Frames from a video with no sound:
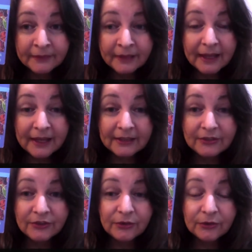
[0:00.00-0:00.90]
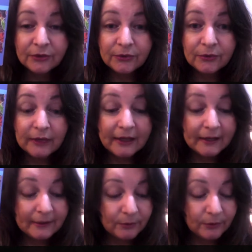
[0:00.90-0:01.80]
And, you know,
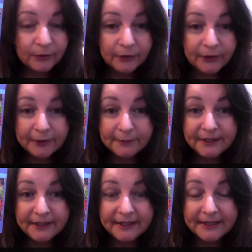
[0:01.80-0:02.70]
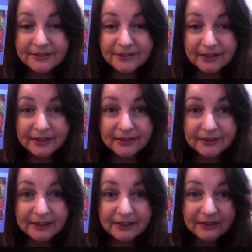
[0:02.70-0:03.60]
we're all helping each
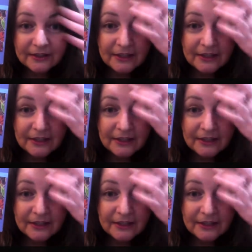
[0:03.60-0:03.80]
other, and